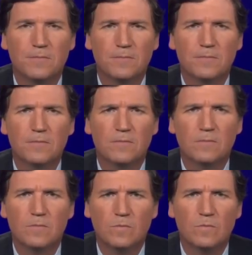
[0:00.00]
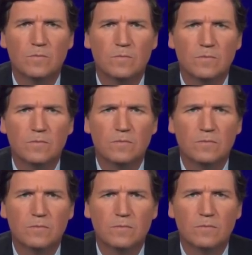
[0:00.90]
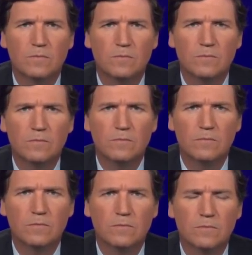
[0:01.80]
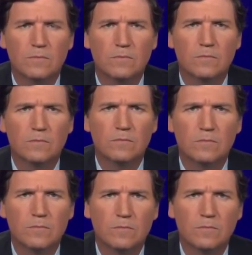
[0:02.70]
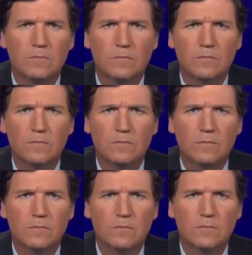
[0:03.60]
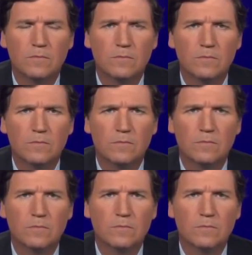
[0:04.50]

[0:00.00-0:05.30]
(not speaking)